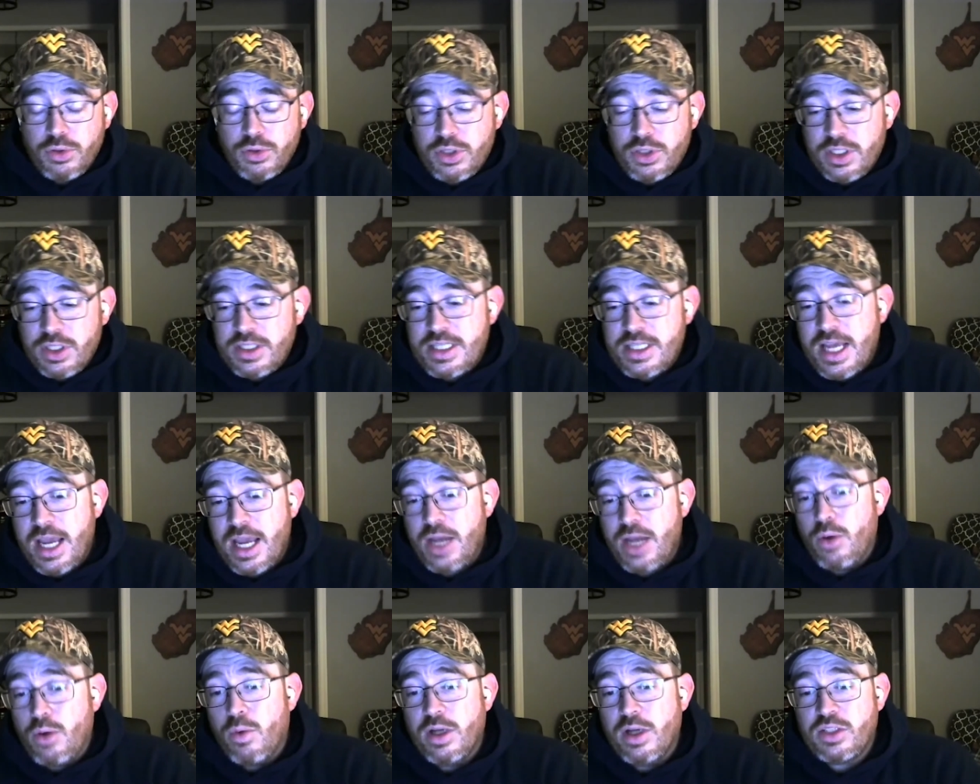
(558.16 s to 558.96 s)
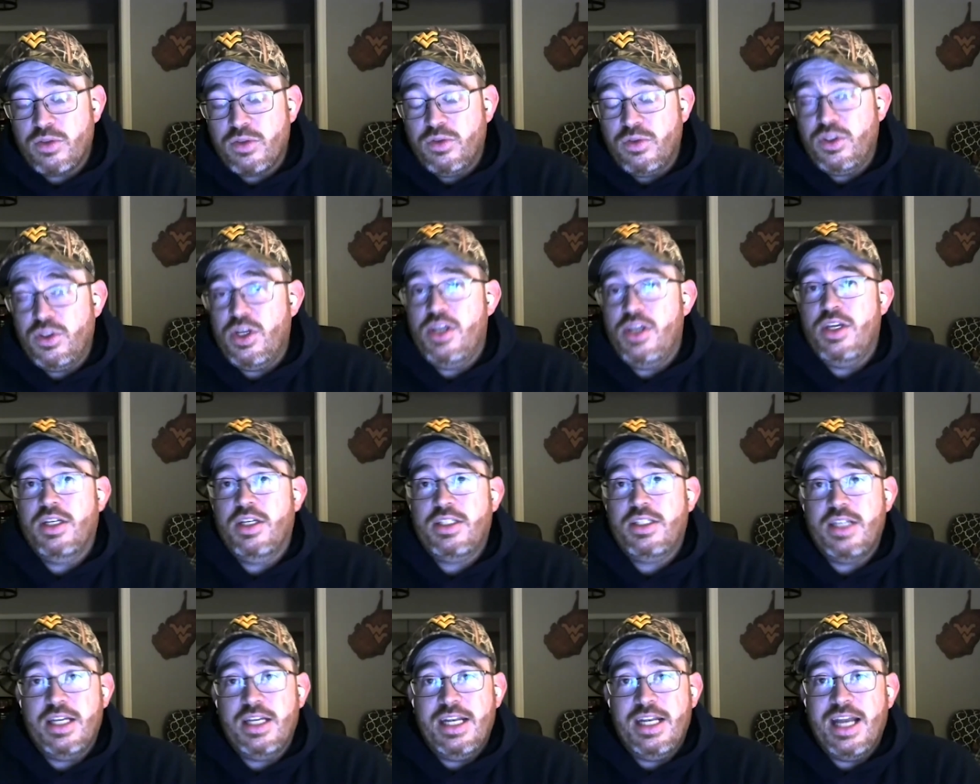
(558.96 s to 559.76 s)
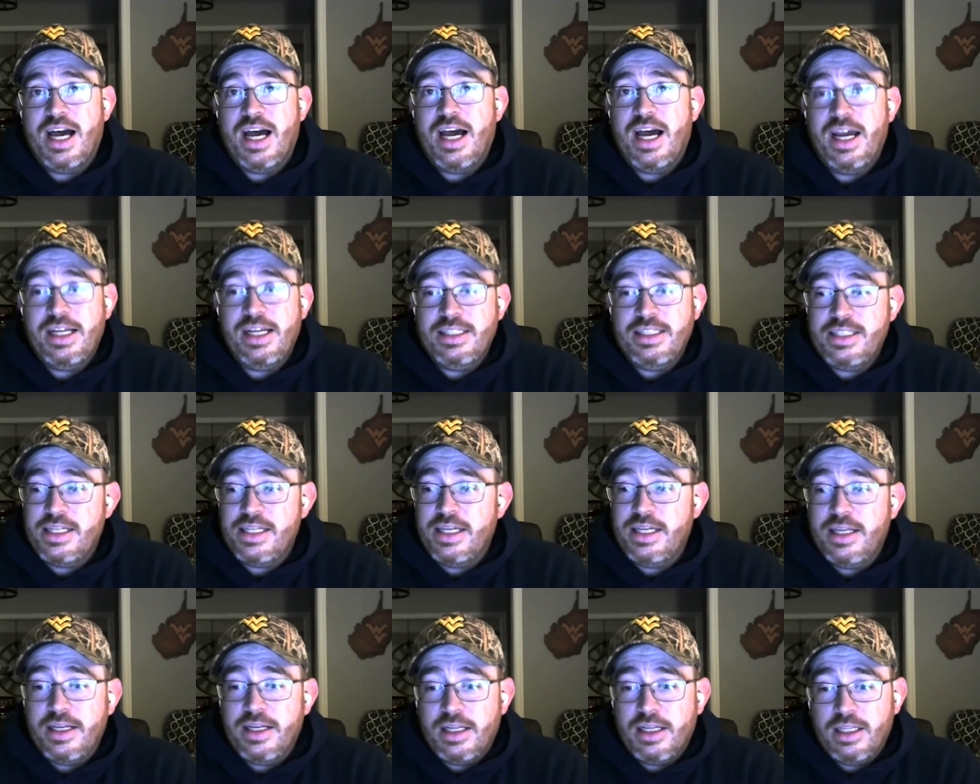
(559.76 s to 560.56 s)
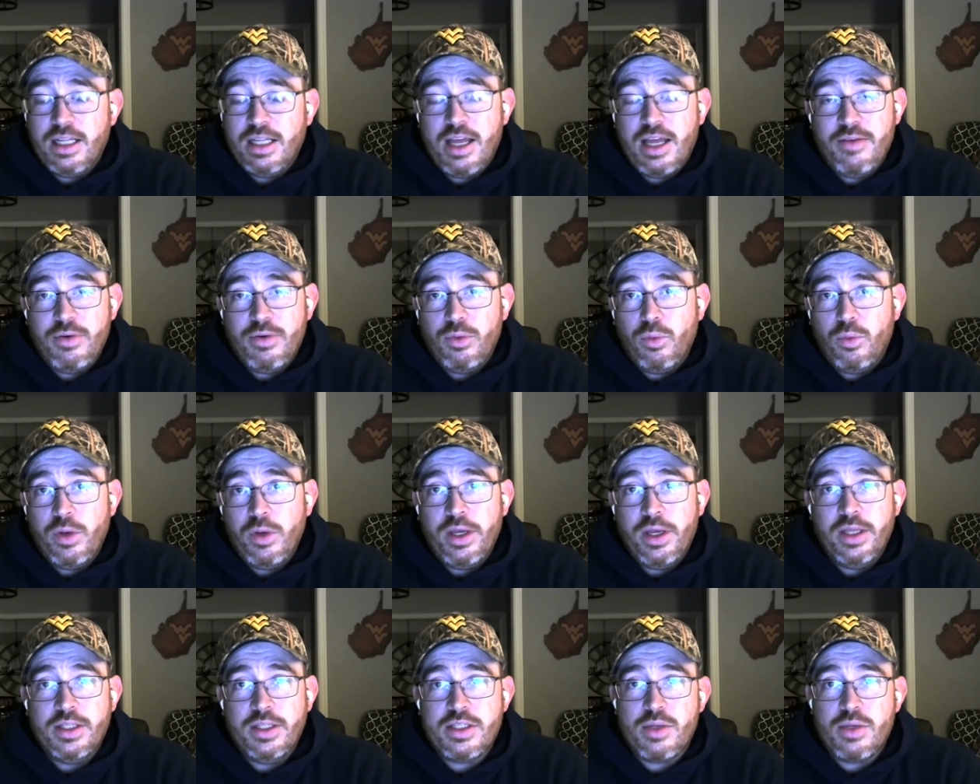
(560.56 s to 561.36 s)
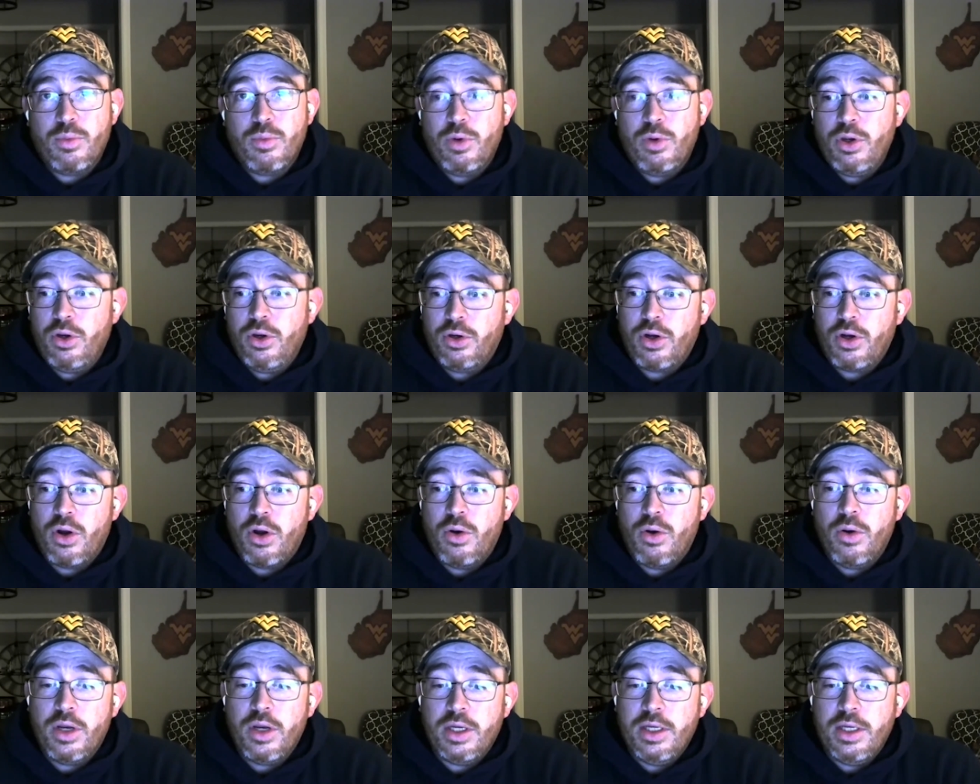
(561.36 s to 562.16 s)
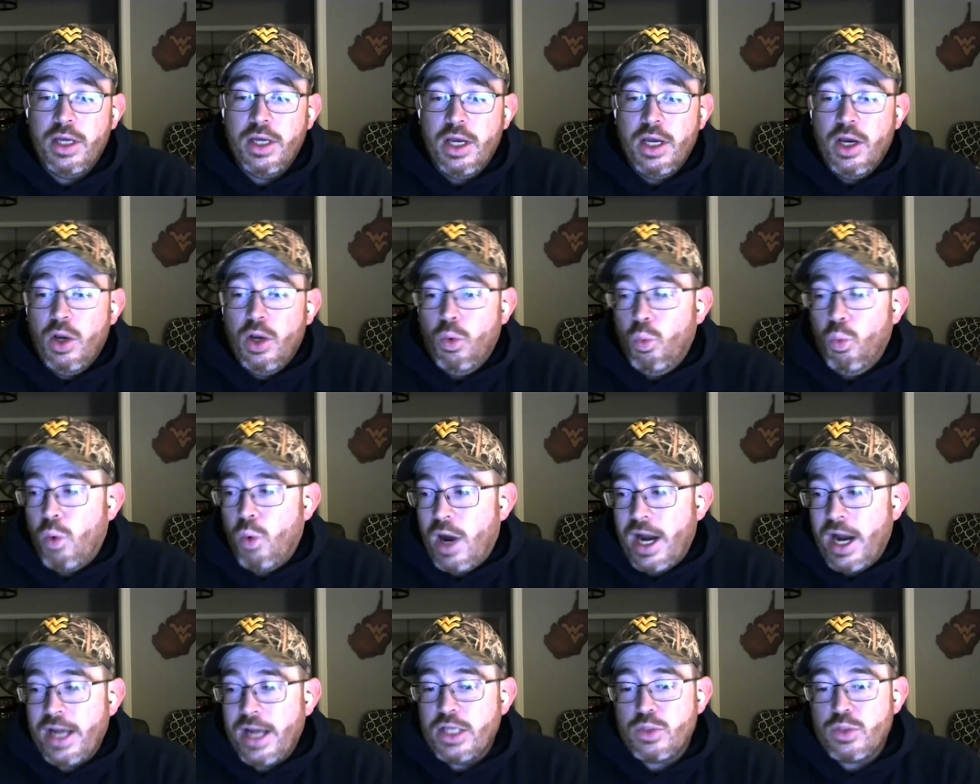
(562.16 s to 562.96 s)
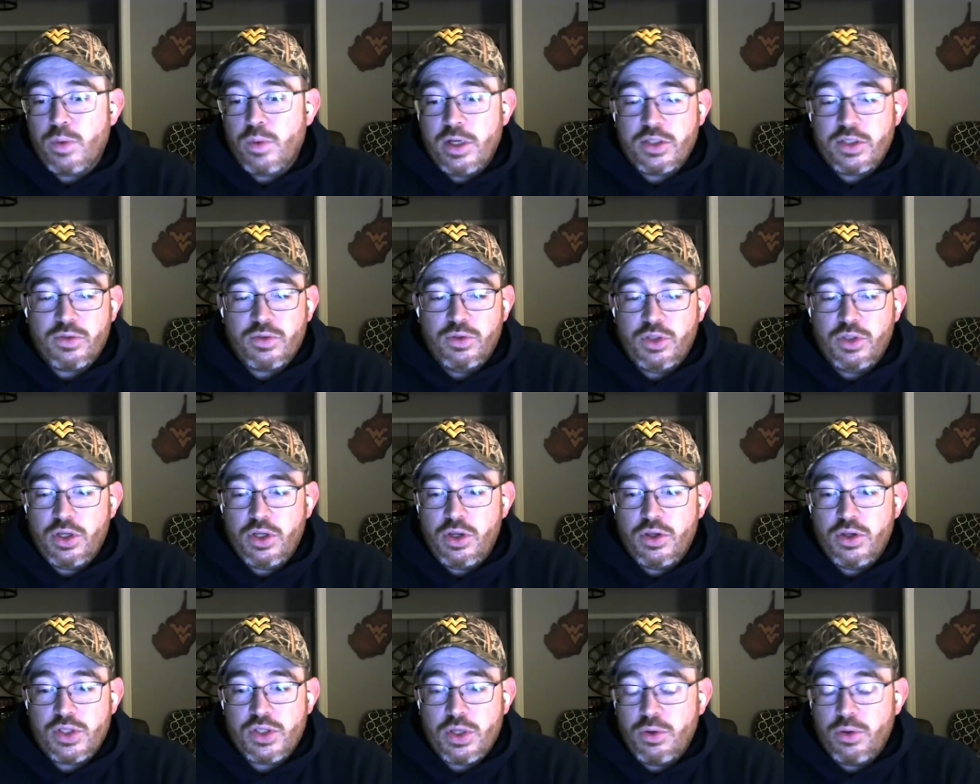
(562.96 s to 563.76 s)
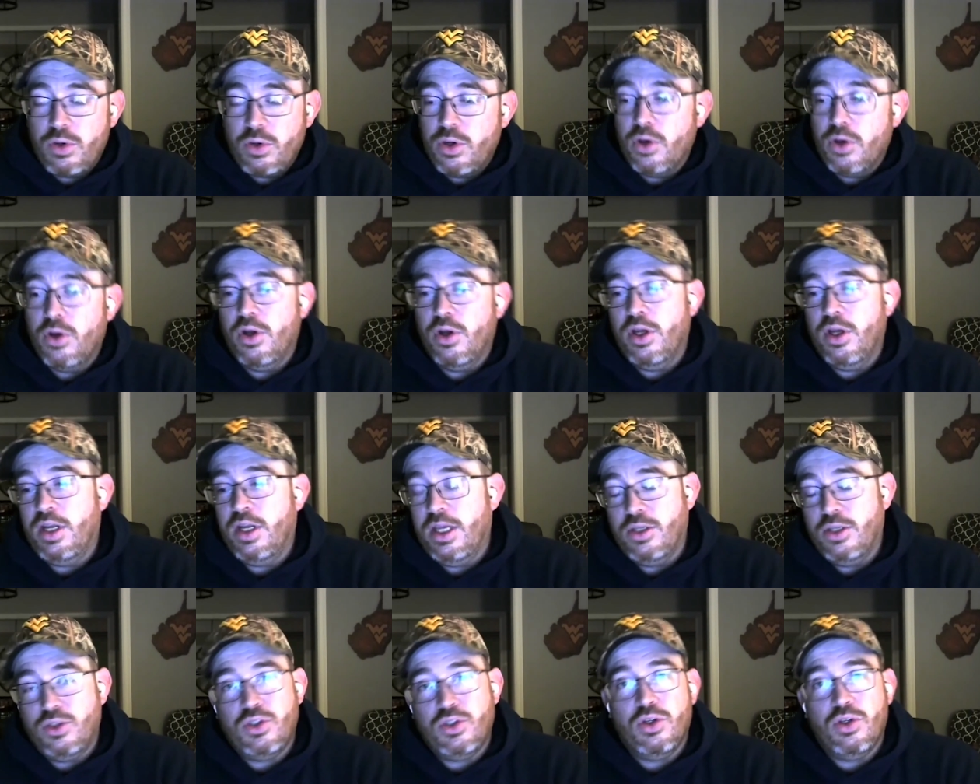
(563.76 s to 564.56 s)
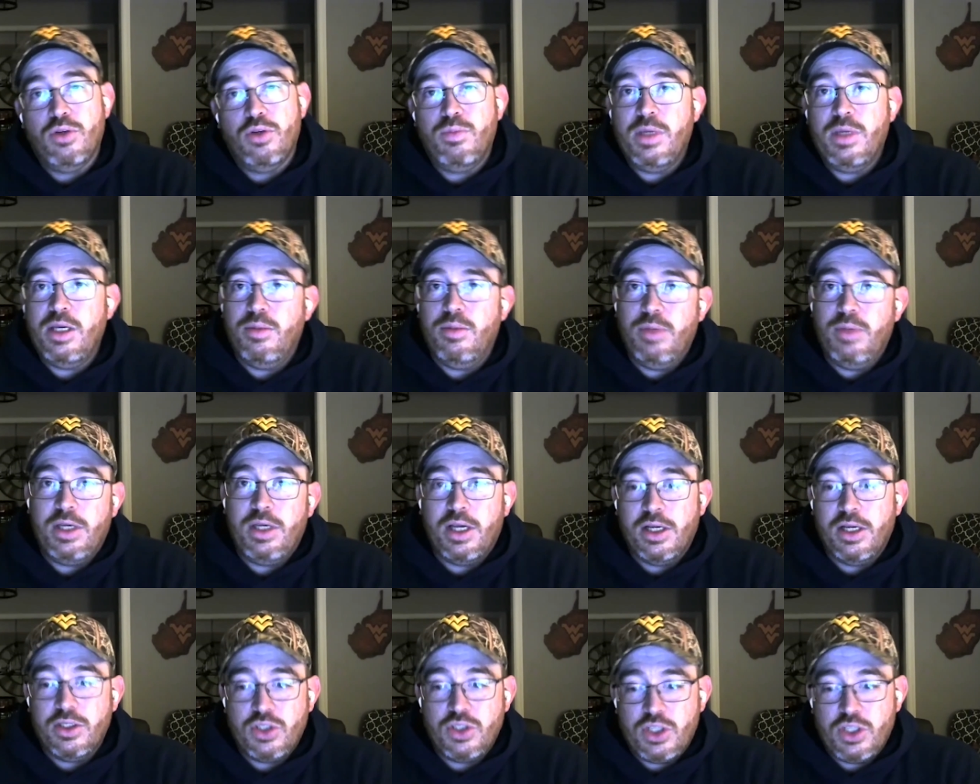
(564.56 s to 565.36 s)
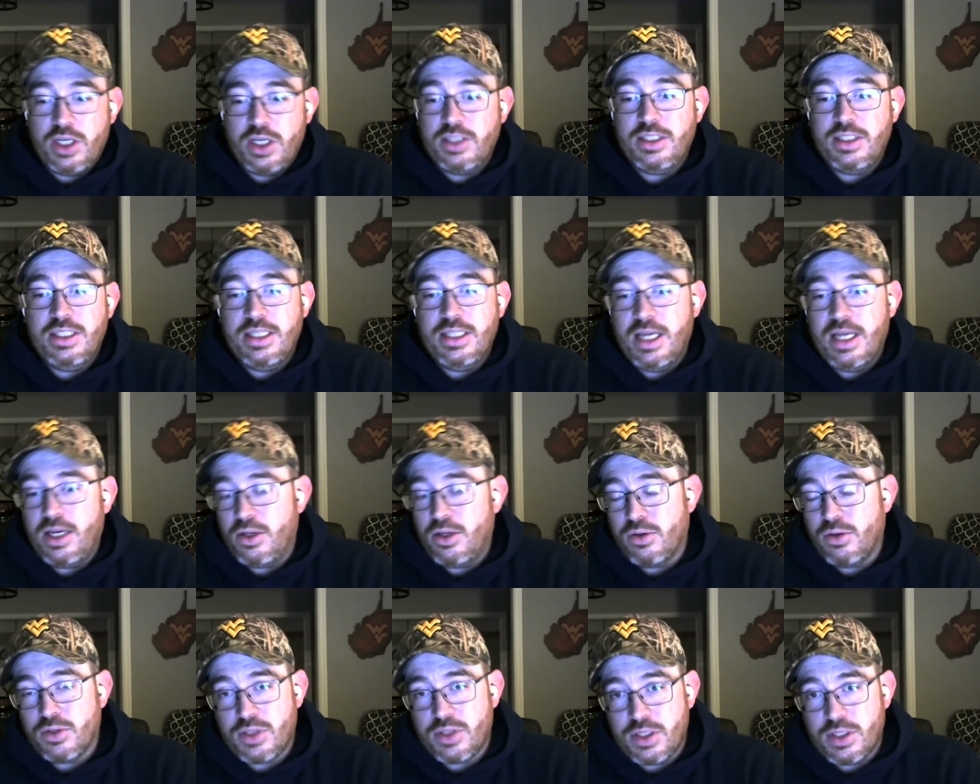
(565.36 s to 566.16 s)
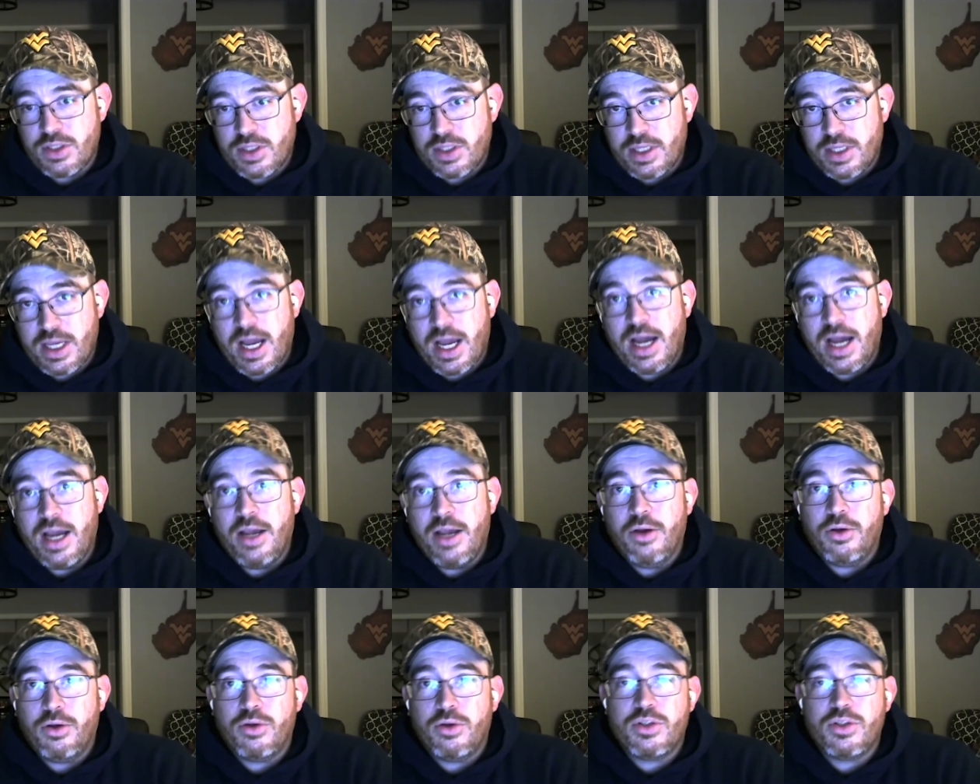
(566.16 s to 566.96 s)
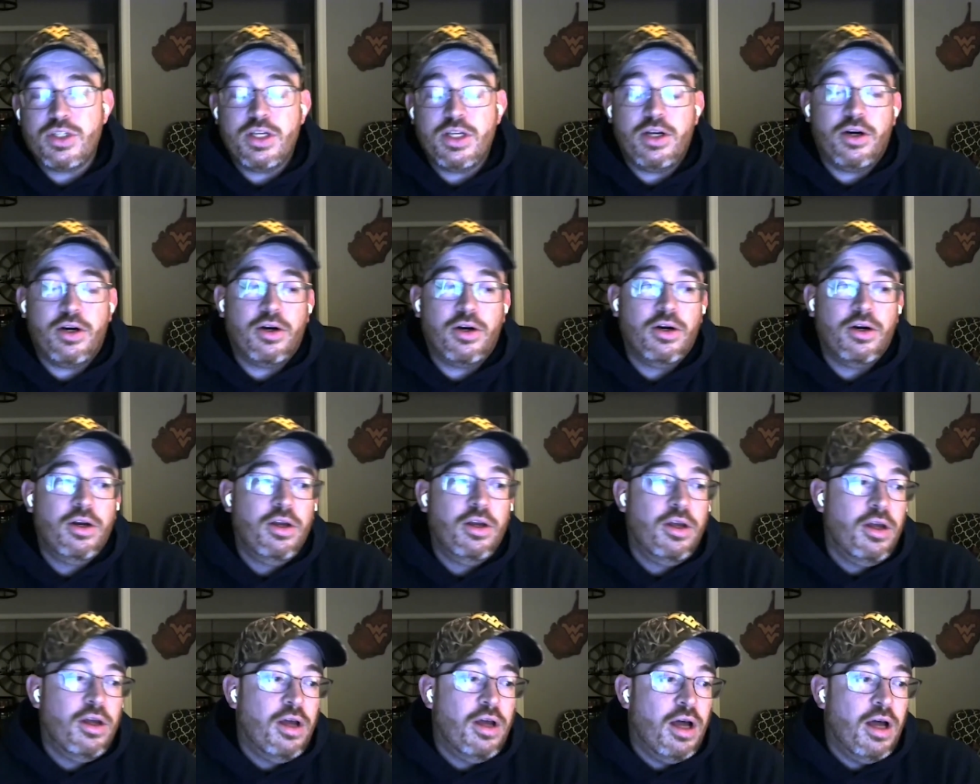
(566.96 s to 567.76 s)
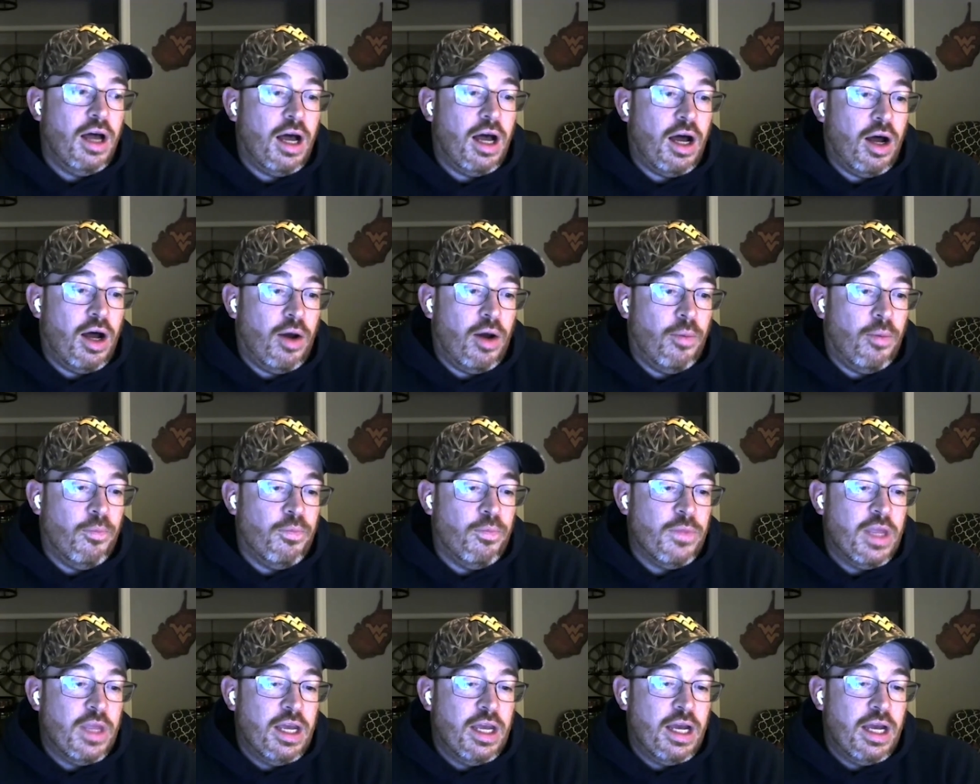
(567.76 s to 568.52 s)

to take West Virginia to 9, 10, 11 wins. And when you're going, why is West Virginia so good? It should be because JT Daniels is the guy under center. Um,